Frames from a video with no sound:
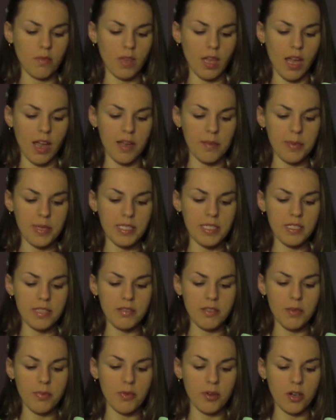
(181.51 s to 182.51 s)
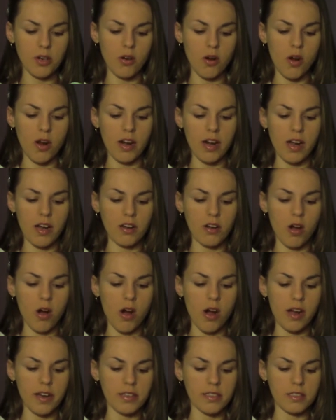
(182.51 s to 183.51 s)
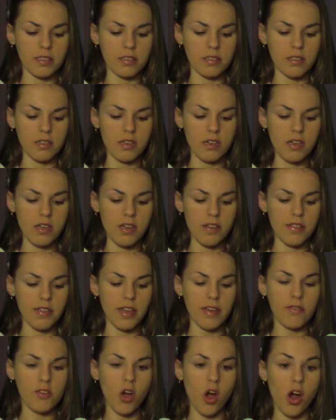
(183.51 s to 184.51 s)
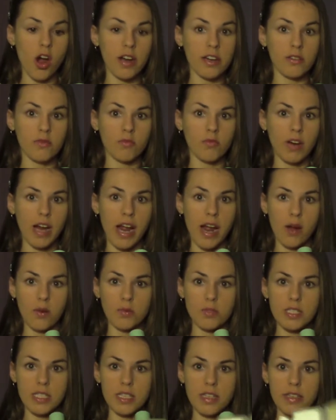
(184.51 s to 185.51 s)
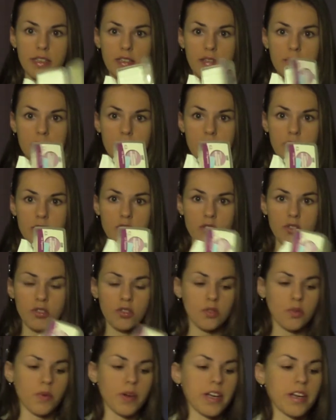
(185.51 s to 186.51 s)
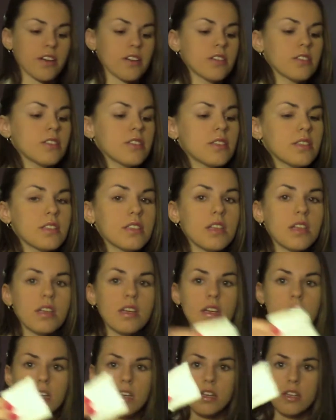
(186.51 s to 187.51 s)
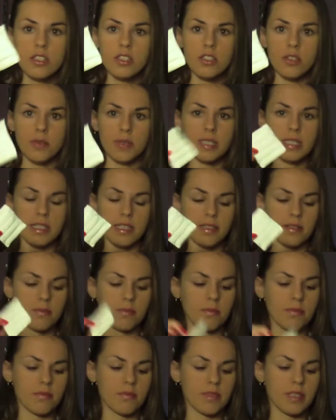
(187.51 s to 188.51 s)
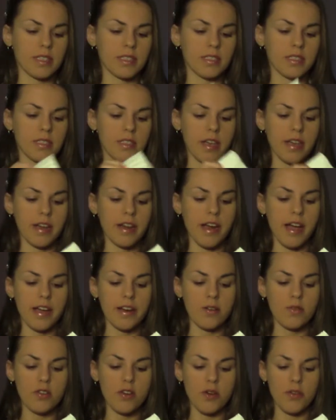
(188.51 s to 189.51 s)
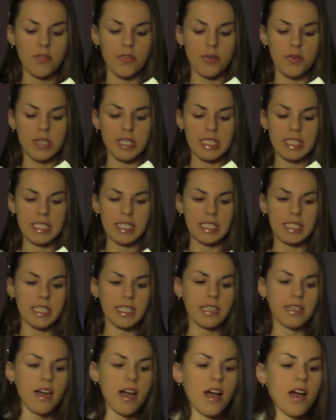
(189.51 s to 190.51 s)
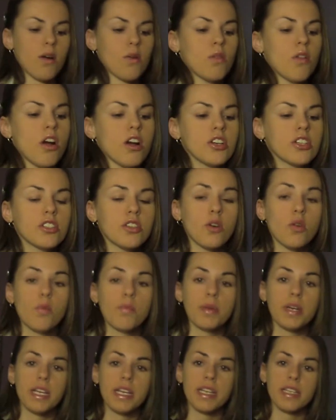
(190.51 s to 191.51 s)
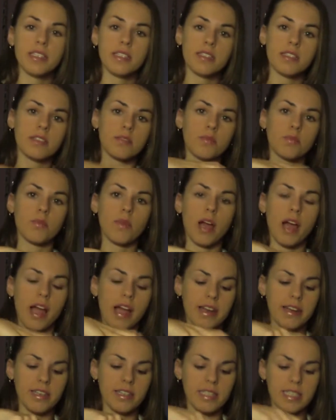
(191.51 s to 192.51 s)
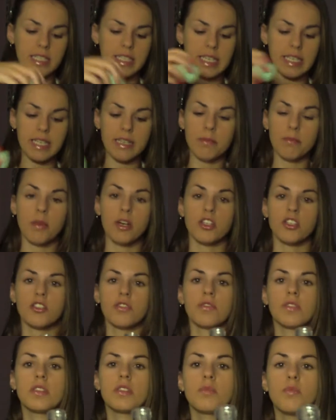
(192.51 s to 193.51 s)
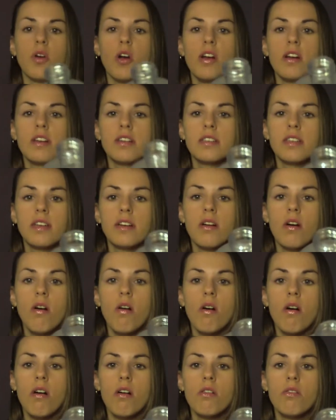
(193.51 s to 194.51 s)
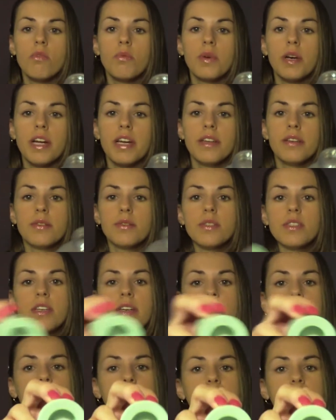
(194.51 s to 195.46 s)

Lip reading: I basically put it on a cotton, they have cotton rounds, like these are squares, so it's like this, and I don't know if you can see how large the opening is. I didn't need much of this product at all when I use it.